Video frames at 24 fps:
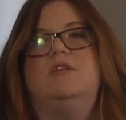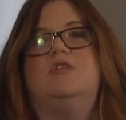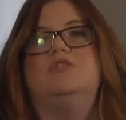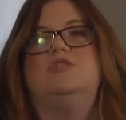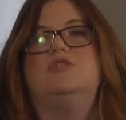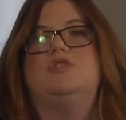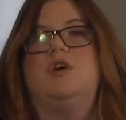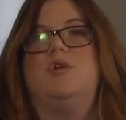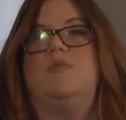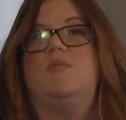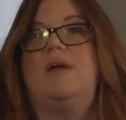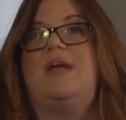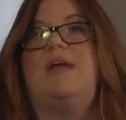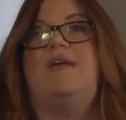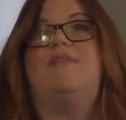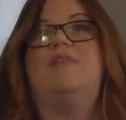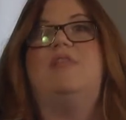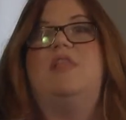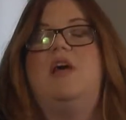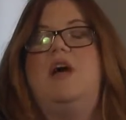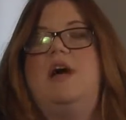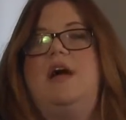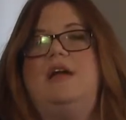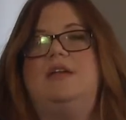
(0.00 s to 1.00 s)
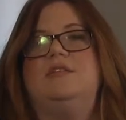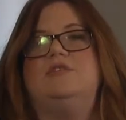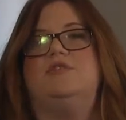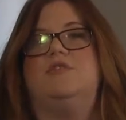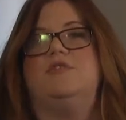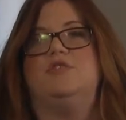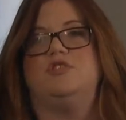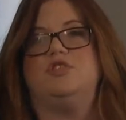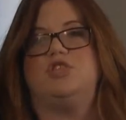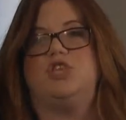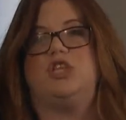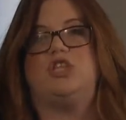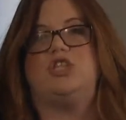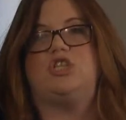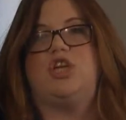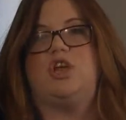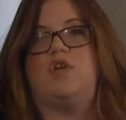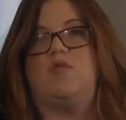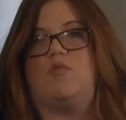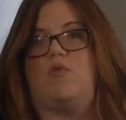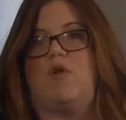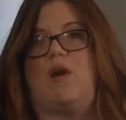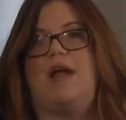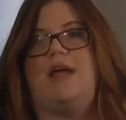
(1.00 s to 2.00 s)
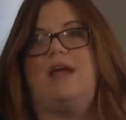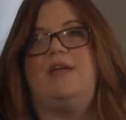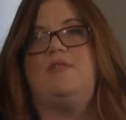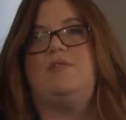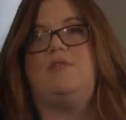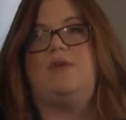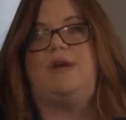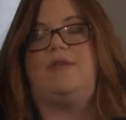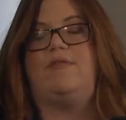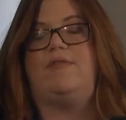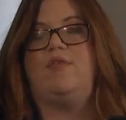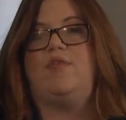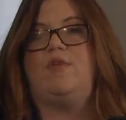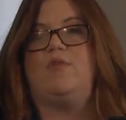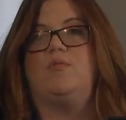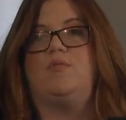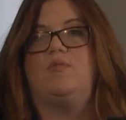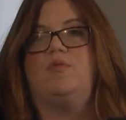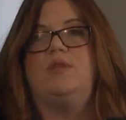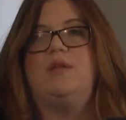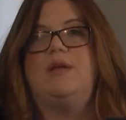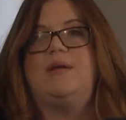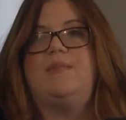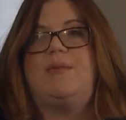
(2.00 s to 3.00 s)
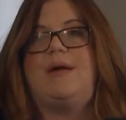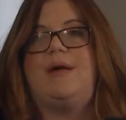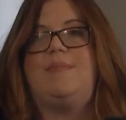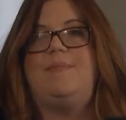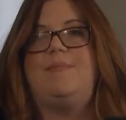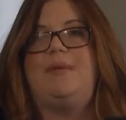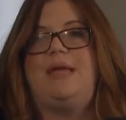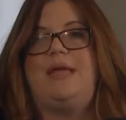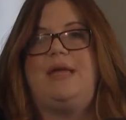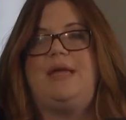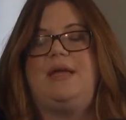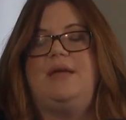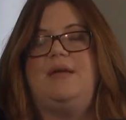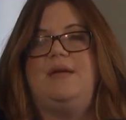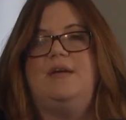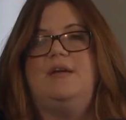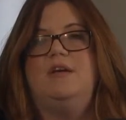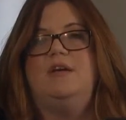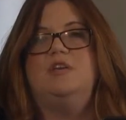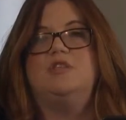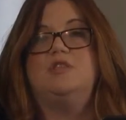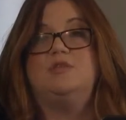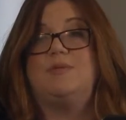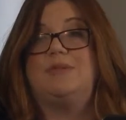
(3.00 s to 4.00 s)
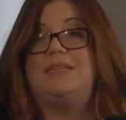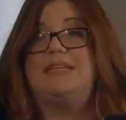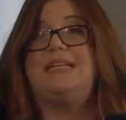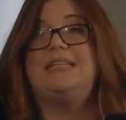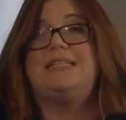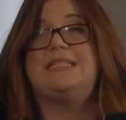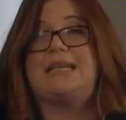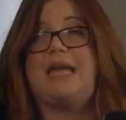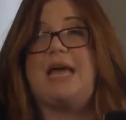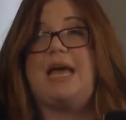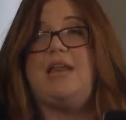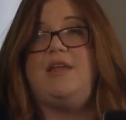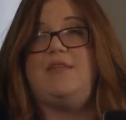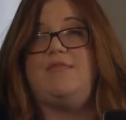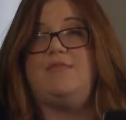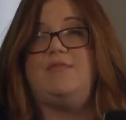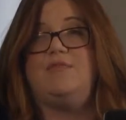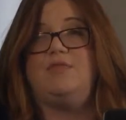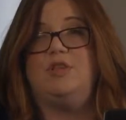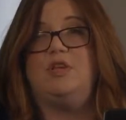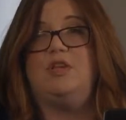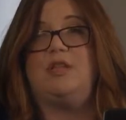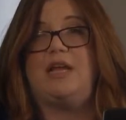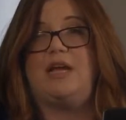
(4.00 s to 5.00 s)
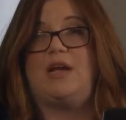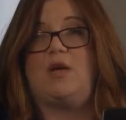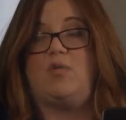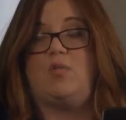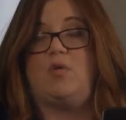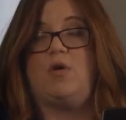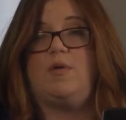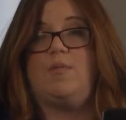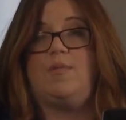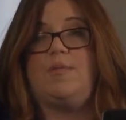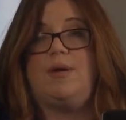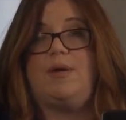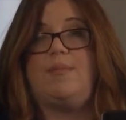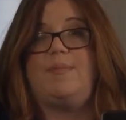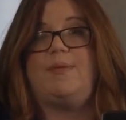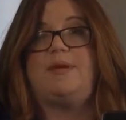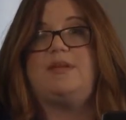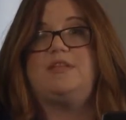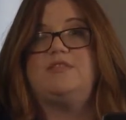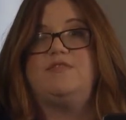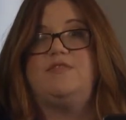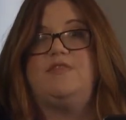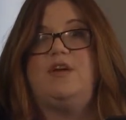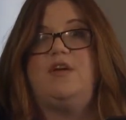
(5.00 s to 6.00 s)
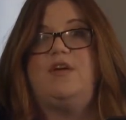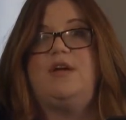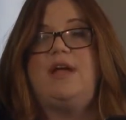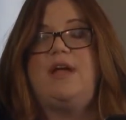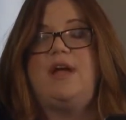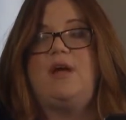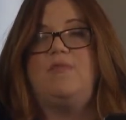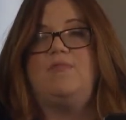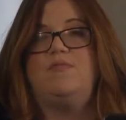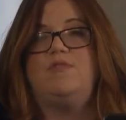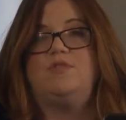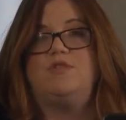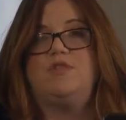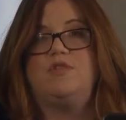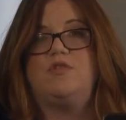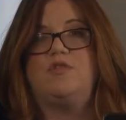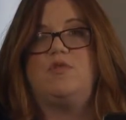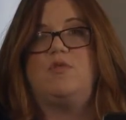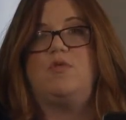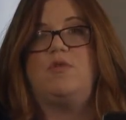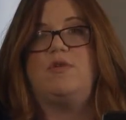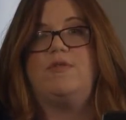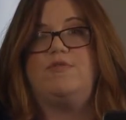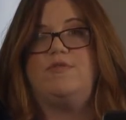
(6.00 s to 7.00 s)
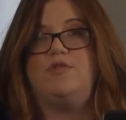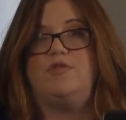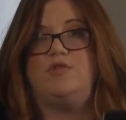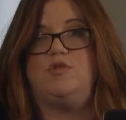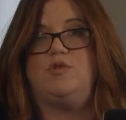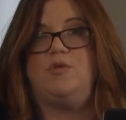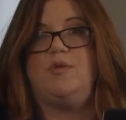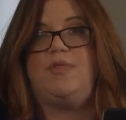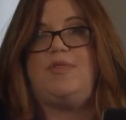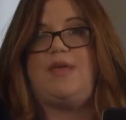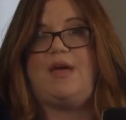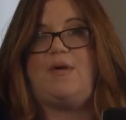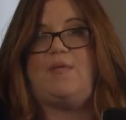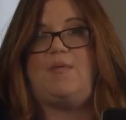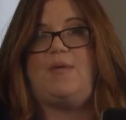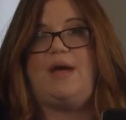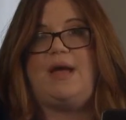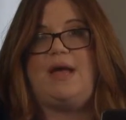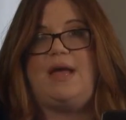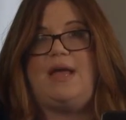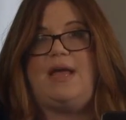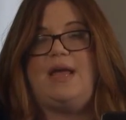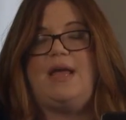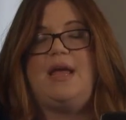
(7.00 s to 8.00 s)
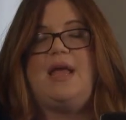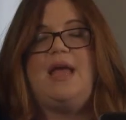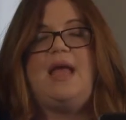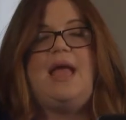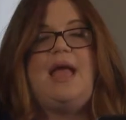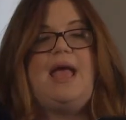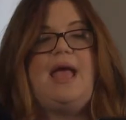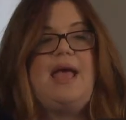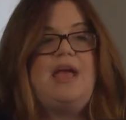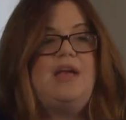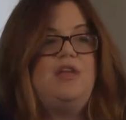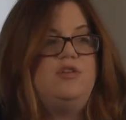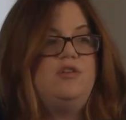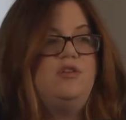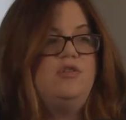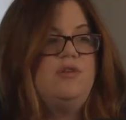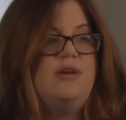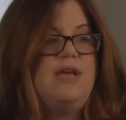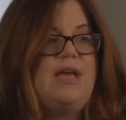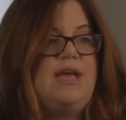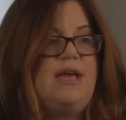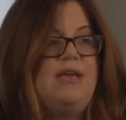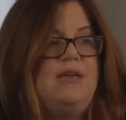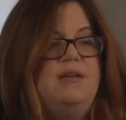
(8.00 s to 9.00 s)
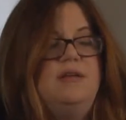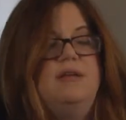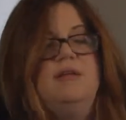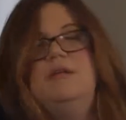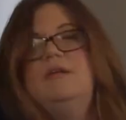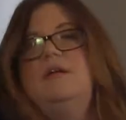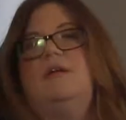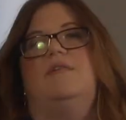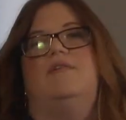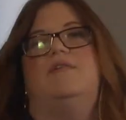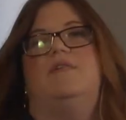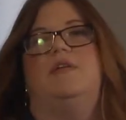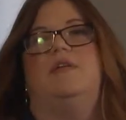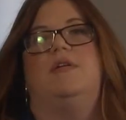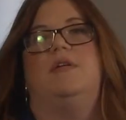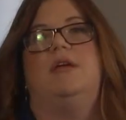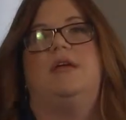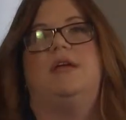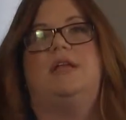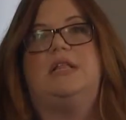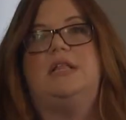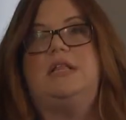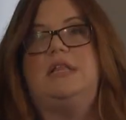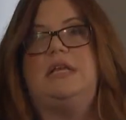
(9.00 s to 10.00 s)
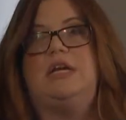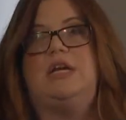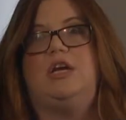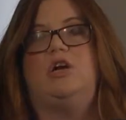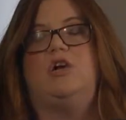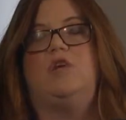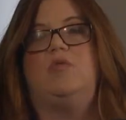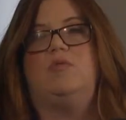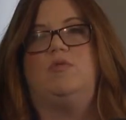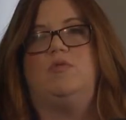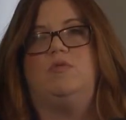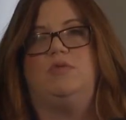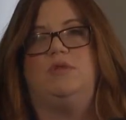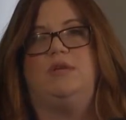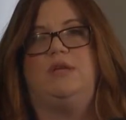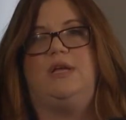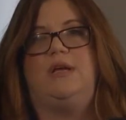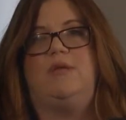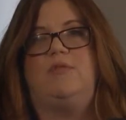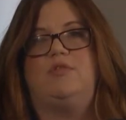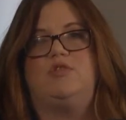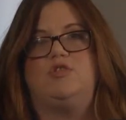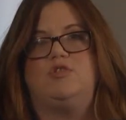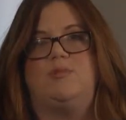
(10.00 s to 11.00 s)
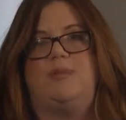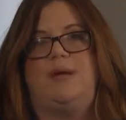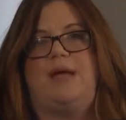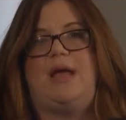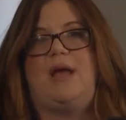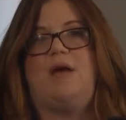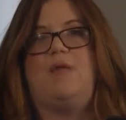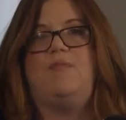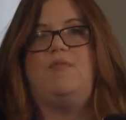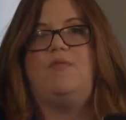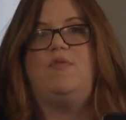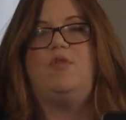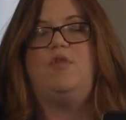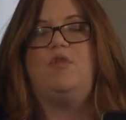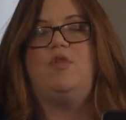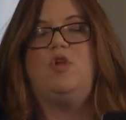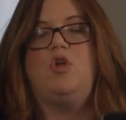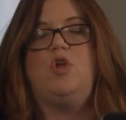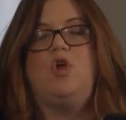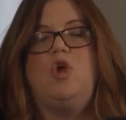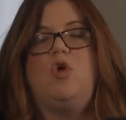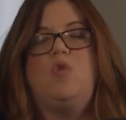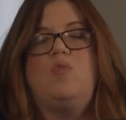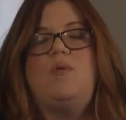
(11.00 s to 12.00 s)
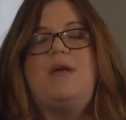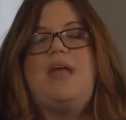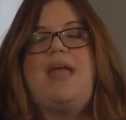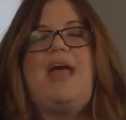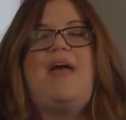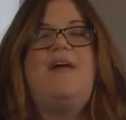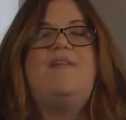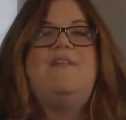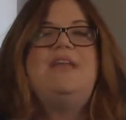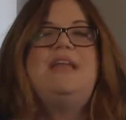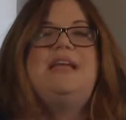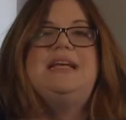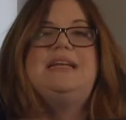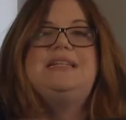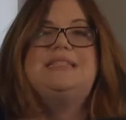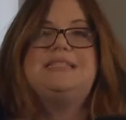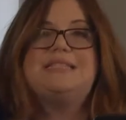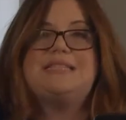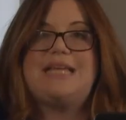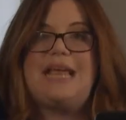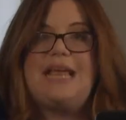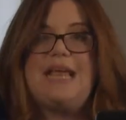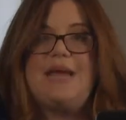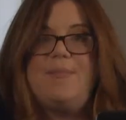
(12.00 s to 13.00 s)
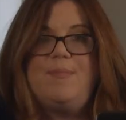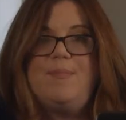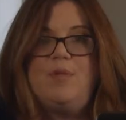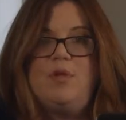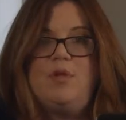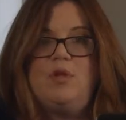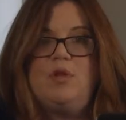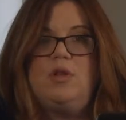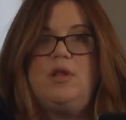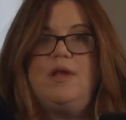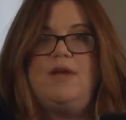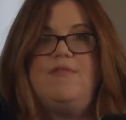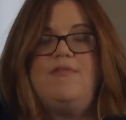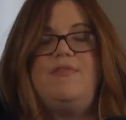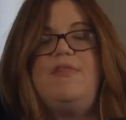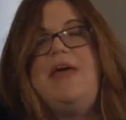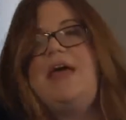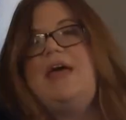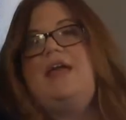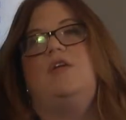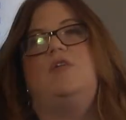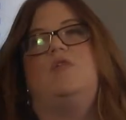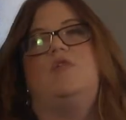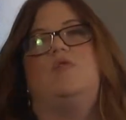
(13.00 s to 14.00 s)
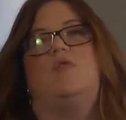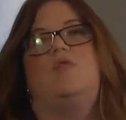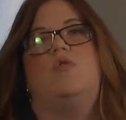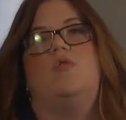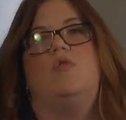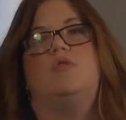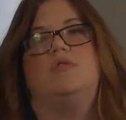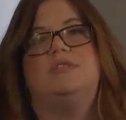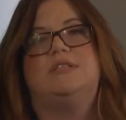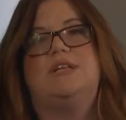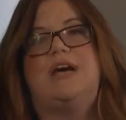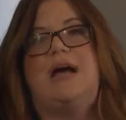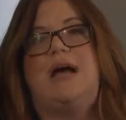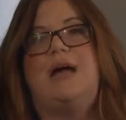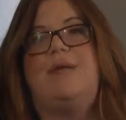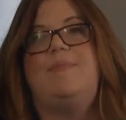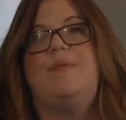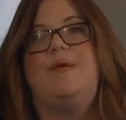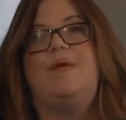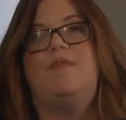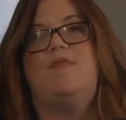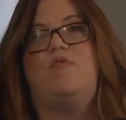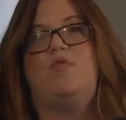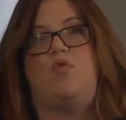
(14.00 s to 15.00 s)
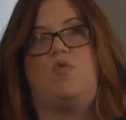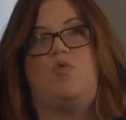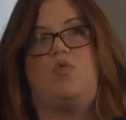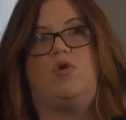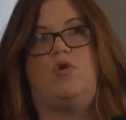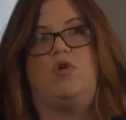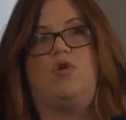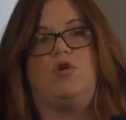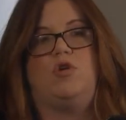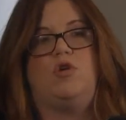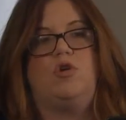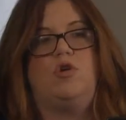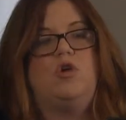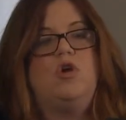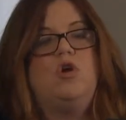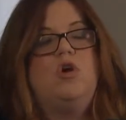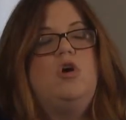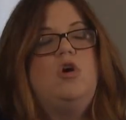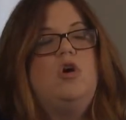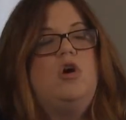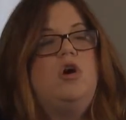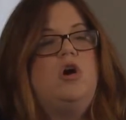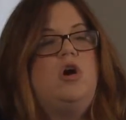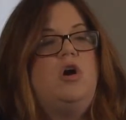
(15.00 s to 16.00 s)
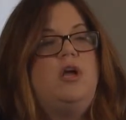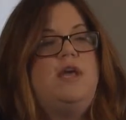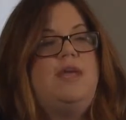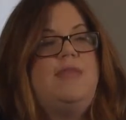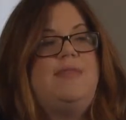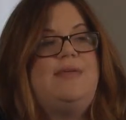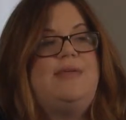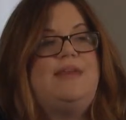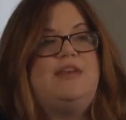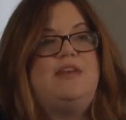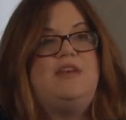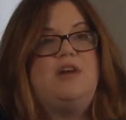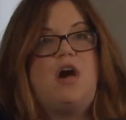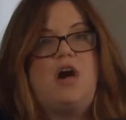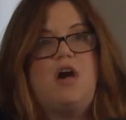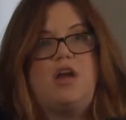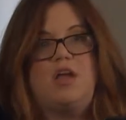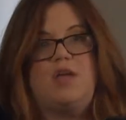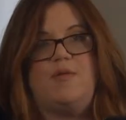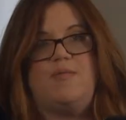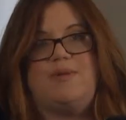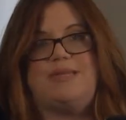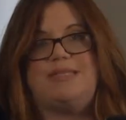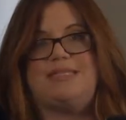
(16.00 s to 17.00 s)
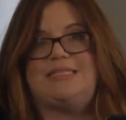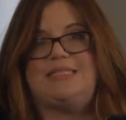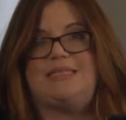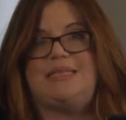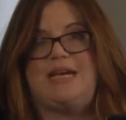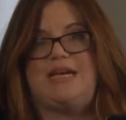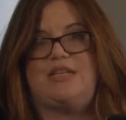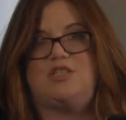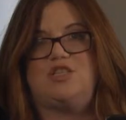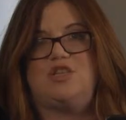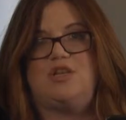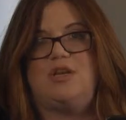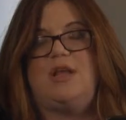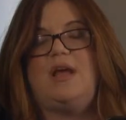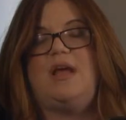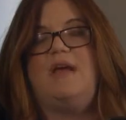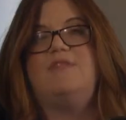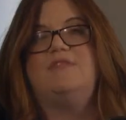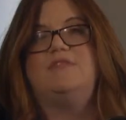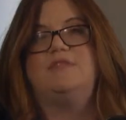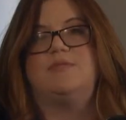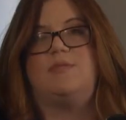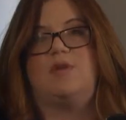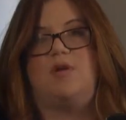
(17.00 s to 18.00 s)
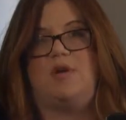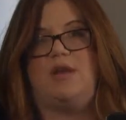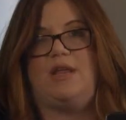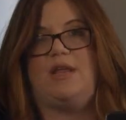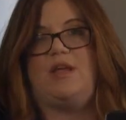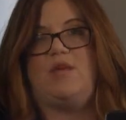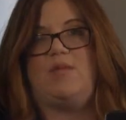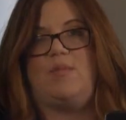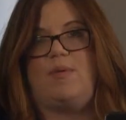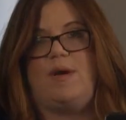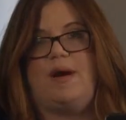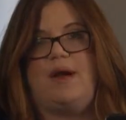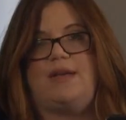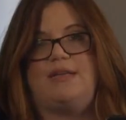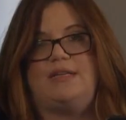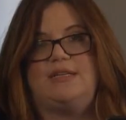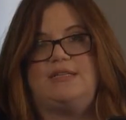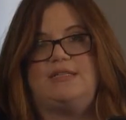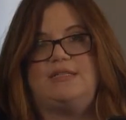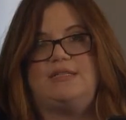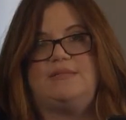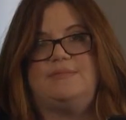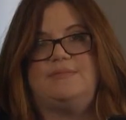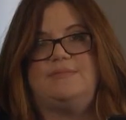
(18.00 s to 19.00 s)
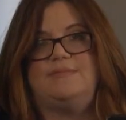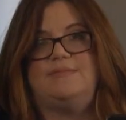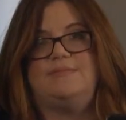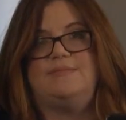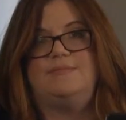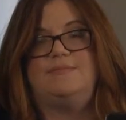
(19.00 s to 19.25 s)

So we have lines so the judge can write whatever their ruling might be. So it does kind of look like a workbook, but it's very helpful to the court if you do it that way. And you'll get a very clear ruling, which will be helpful. We have an example of that type of order in the documents section of Smart Legal Practice.